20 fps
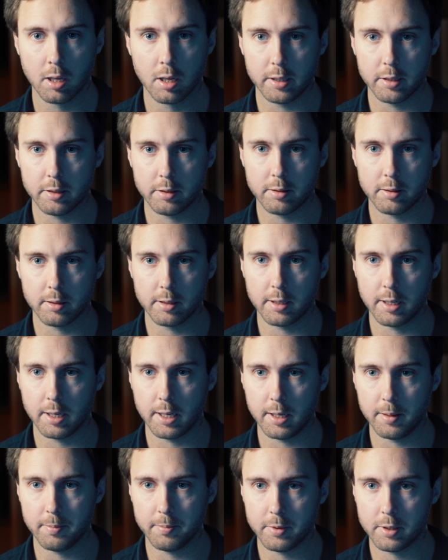into an
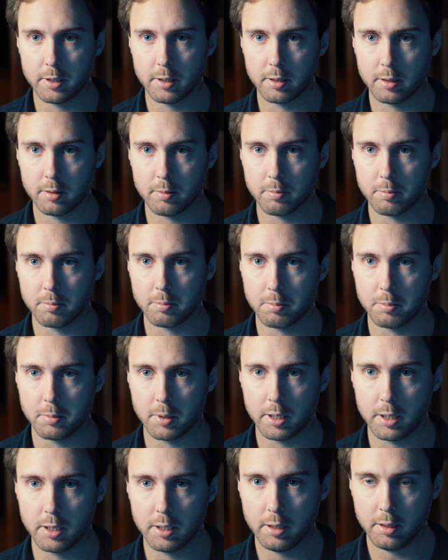empty
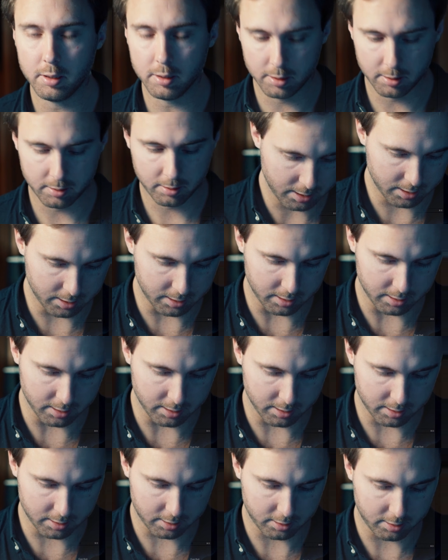MIDI
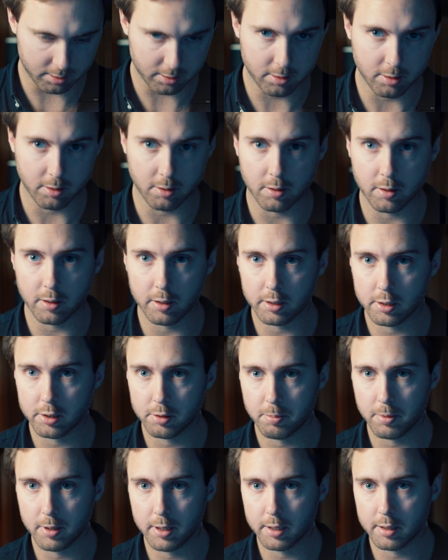and chord
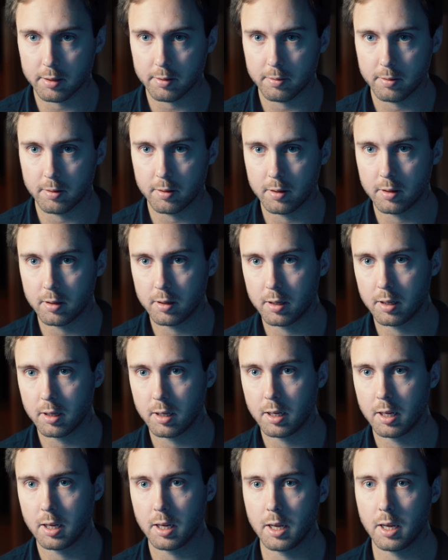split,
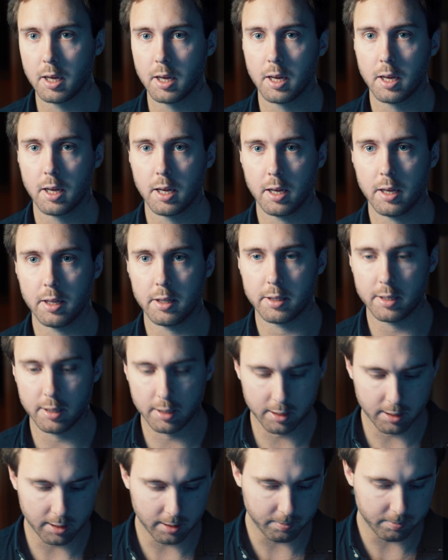and
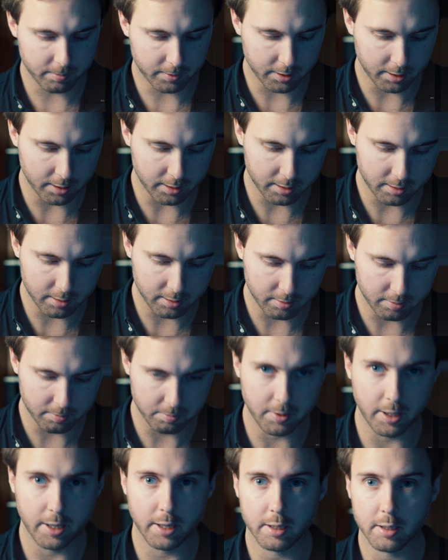then I'm gonna
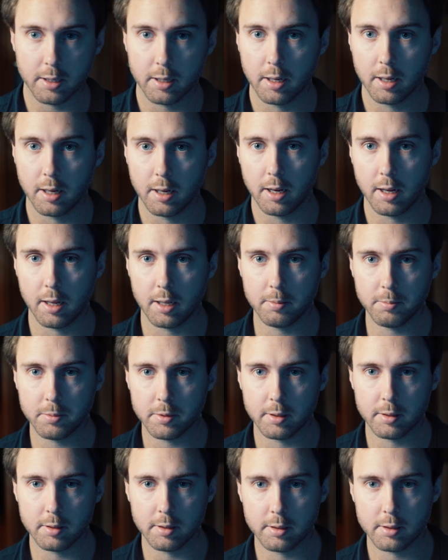make a Helm
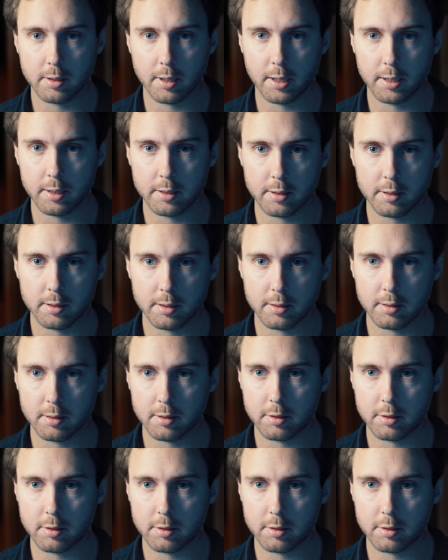synthesizer